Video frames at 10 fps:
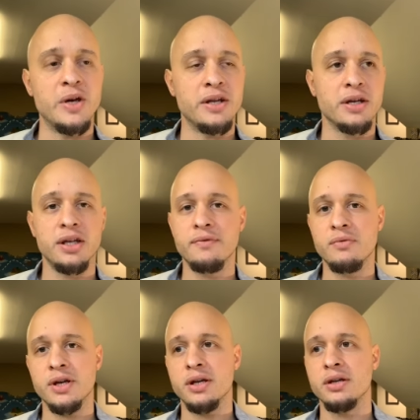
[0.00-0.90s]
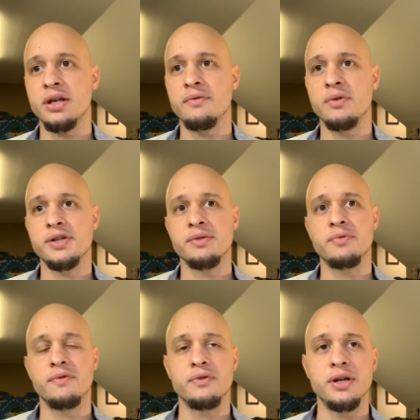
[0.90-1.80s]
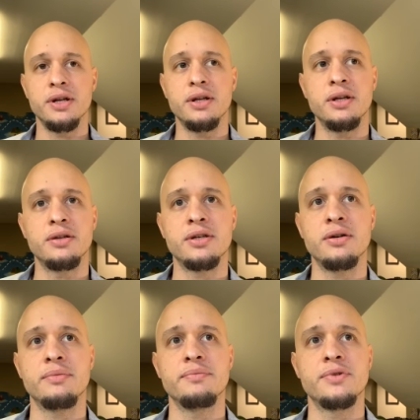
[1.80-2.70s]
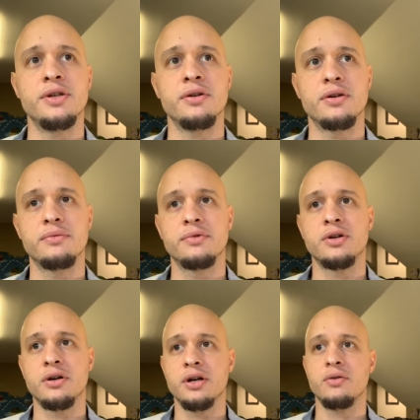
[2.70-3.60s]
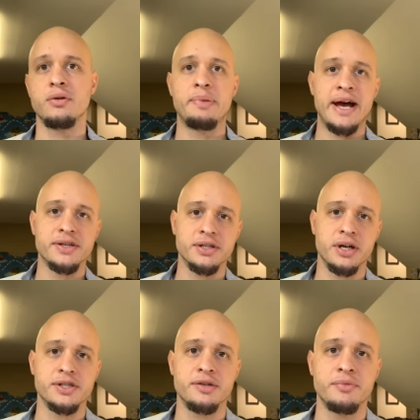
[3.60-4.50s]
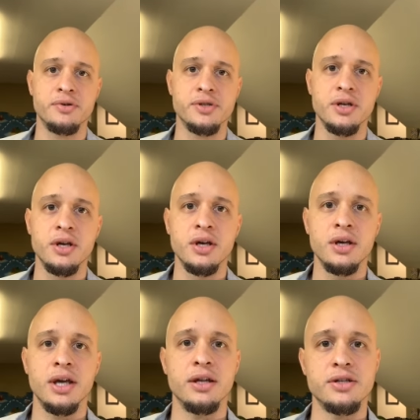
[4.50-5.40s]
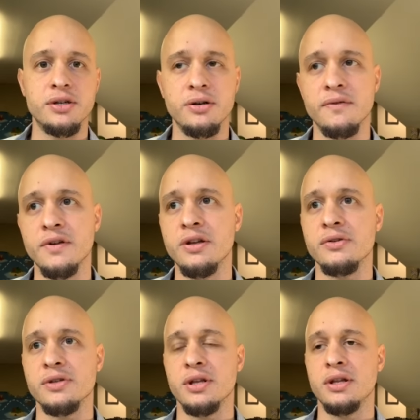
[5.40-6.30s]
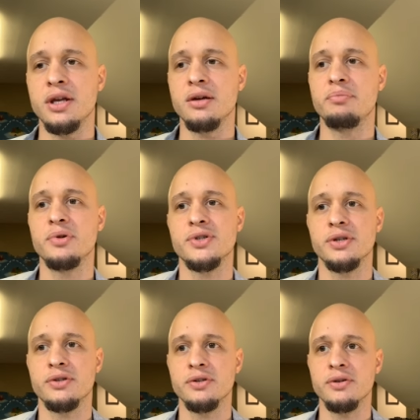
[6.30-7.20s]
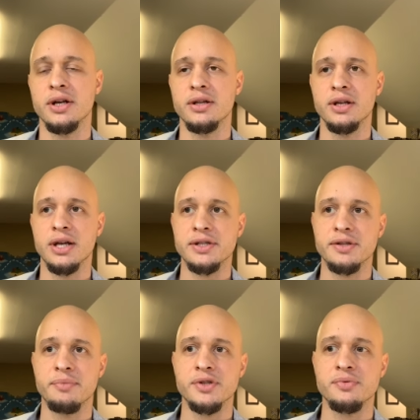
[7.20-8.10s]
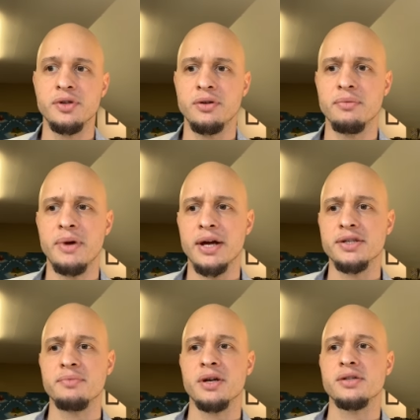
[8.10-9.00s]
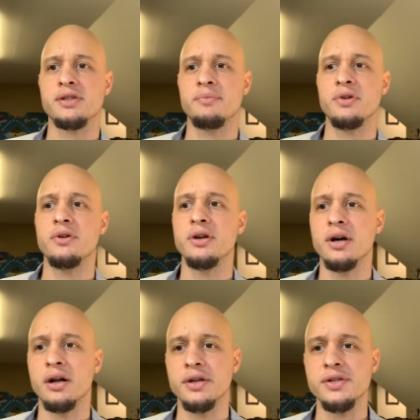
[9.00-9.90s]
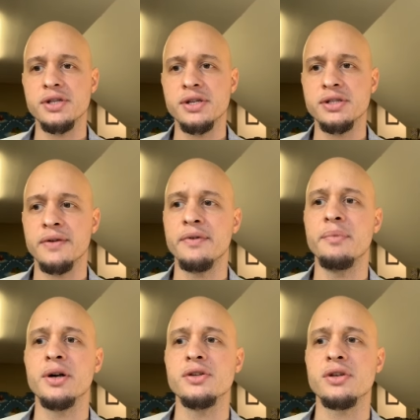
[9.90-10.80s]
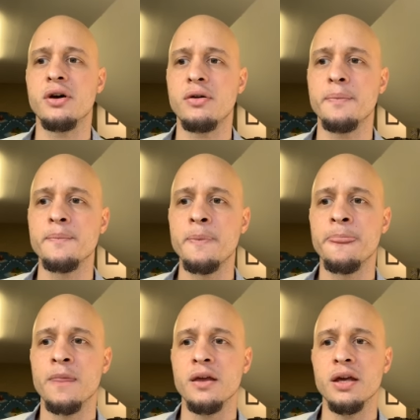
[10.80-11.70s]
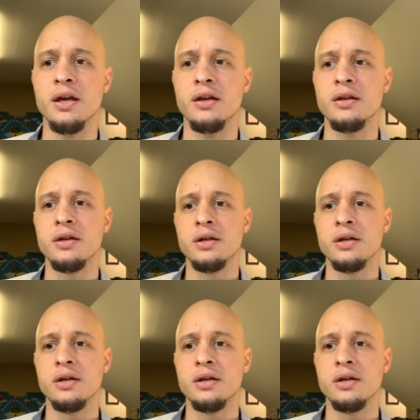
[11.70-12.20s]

then give away something free to your current or past customers, and share the video so that they can push it too. And I think that's the best way you can maximize something during the holiday season. Everybody's home, and